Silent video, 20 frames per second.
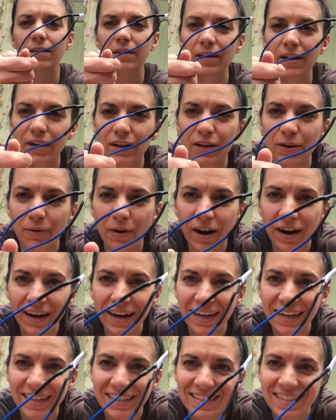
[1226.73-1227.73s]
There you are.
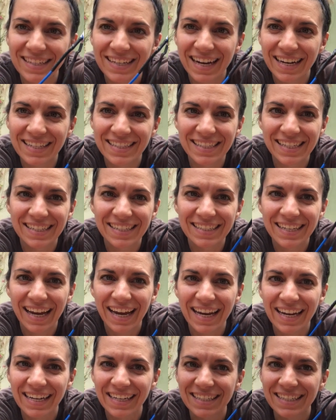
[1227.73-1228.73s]
It is nice and
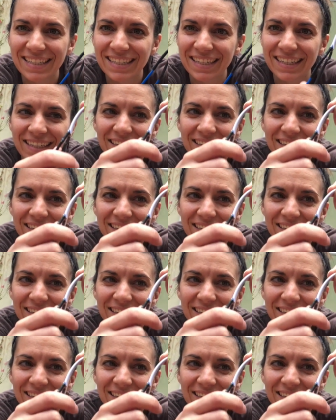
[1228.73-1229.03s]
tight.